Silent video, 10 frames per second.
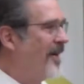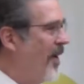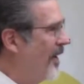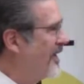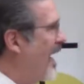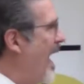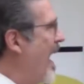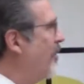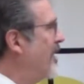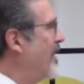going to
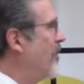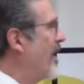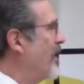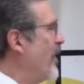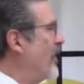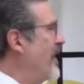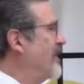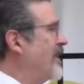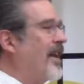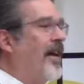heaven, and one of the
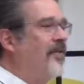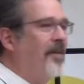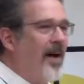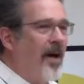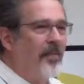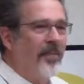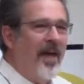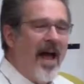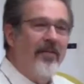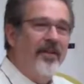things he loves about
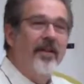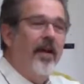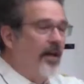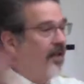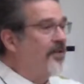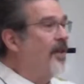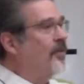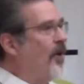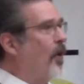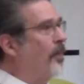heaven is
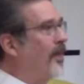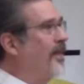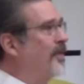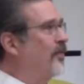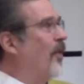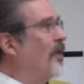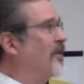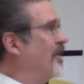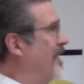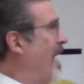there's no police
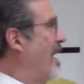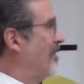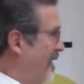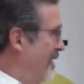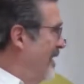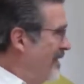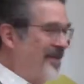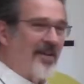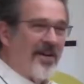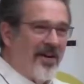force in heaven.
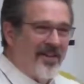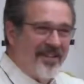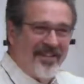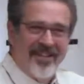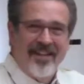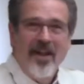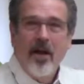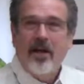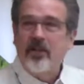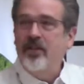So,
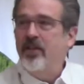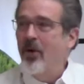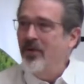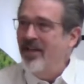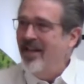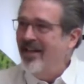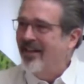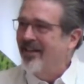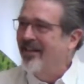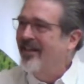because you don't need
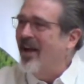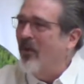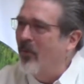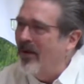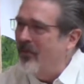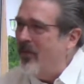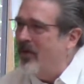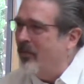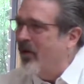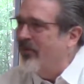it. Yeah, what
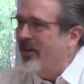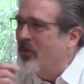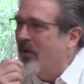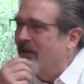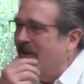would a perfect world be?